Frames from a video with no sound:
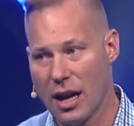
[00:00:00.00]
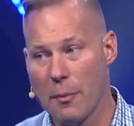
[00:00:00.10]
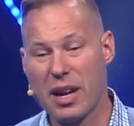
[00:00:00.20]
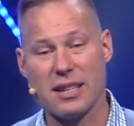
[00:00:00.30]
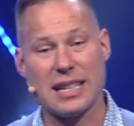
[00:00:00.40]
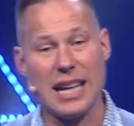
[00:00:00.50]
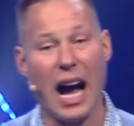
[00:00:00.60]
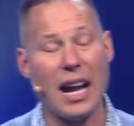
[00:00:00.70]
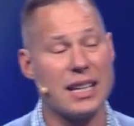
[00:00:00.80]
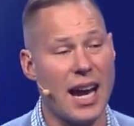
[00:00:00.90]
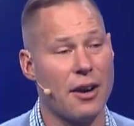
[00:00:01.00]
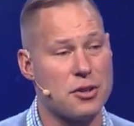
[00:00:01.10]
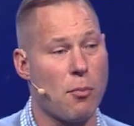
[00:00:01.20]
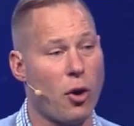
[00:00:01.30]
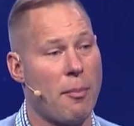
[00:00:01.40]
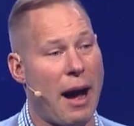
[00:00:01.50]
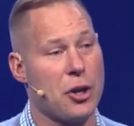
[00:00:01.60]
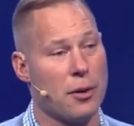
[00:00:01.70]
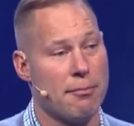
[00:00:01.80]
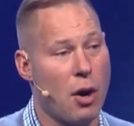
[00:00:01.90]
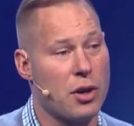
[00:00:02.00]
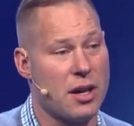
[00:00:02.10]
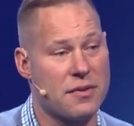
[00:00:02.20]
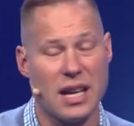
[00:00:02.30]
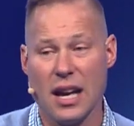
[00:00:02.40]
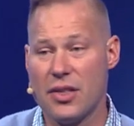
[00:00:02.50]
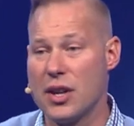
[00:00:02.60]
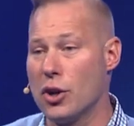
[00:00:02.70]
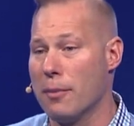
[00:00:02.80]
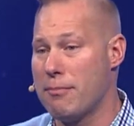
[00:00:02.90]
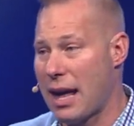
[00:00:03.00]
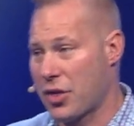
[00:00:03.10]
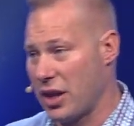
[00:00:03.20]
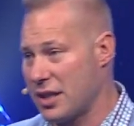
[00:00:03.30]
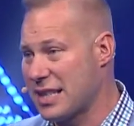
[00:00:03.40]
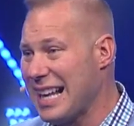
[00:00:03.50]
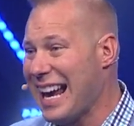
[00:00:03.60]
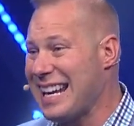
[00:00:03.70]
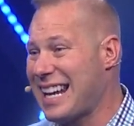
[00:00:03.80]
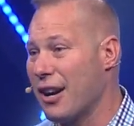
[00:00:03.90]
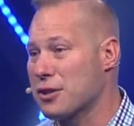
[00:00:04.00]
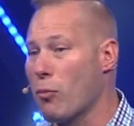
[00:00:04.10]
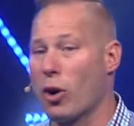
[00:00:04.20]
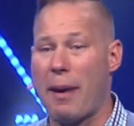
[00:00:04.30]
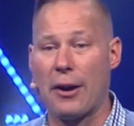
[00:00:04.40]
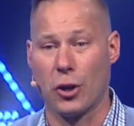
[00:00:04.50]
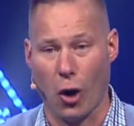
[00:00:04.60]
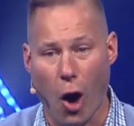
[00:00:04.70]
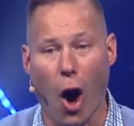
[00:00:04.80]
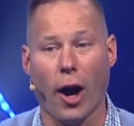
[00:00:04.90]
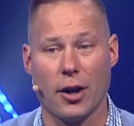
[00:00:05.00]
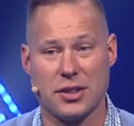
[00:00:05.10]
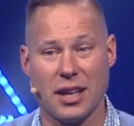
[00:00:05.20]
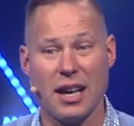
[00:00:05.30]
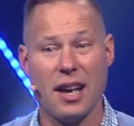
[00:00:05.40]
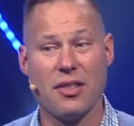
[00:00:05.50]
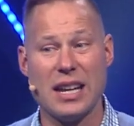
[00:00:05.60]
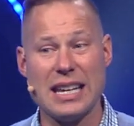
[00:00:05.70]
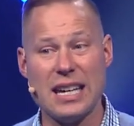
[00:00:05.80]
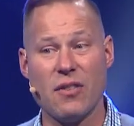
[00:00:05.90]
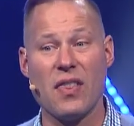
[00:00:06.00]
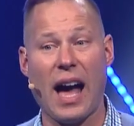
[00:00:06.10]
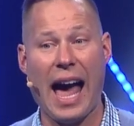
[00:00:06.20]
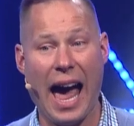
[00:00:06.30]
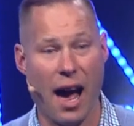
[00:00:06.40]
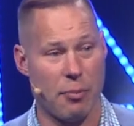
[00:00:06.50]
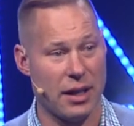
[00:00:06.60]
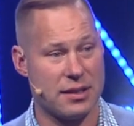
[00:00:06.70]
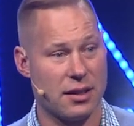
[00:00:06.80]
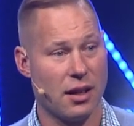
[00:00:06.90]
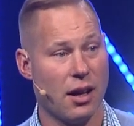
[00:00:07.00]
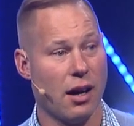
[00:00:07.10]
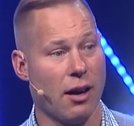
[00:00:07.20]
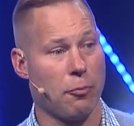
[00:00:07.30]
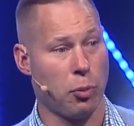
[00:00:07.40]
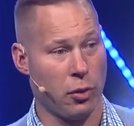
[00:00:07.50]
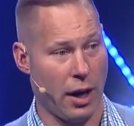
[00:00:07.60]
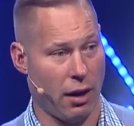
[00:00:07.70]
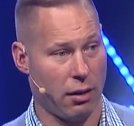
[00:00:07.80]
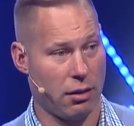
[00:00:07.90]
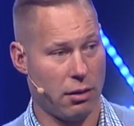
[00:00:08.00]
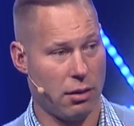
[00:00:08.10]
Because God cares more about your motives than your methods. He cares more about your heart than even the habit of prayer.